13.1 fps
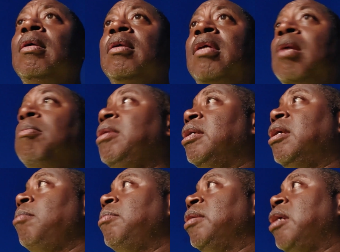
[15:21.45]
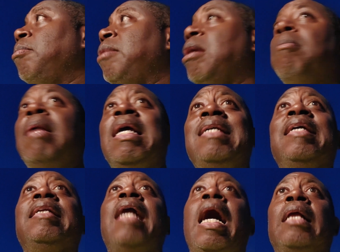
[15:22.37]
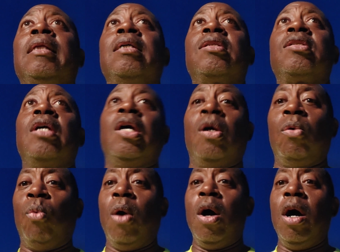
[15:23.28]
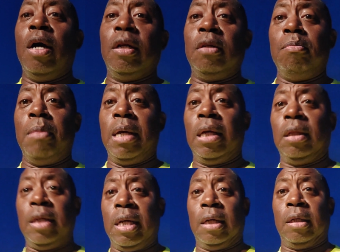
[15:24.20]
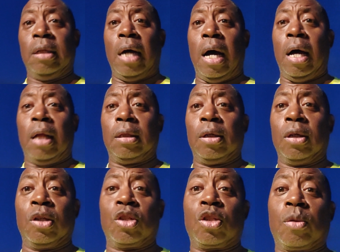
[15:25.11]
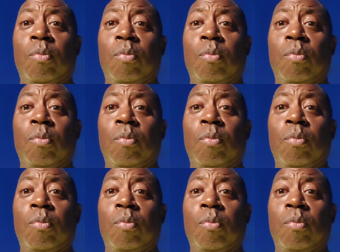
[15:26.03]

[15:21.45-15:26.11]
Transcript: Give me $1 million. $1 million.